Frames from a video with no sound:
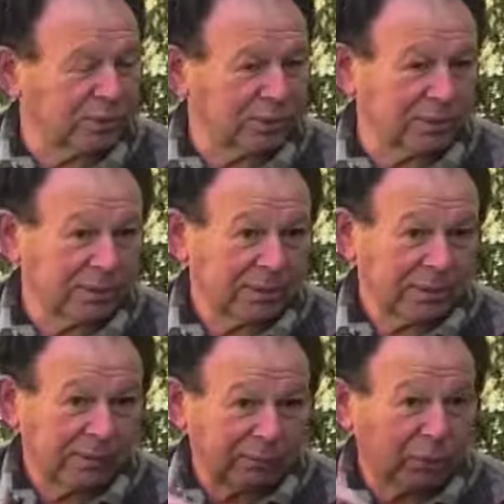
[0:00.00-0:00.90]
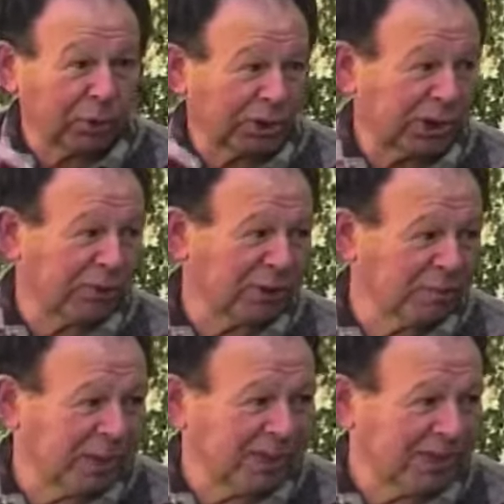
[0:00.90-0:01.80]
to foresee what
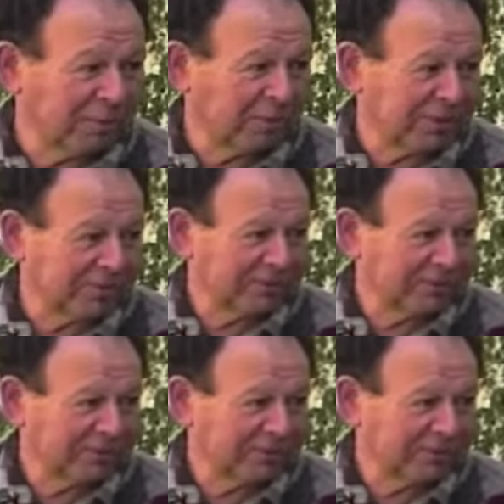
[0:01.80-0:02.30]
might happen.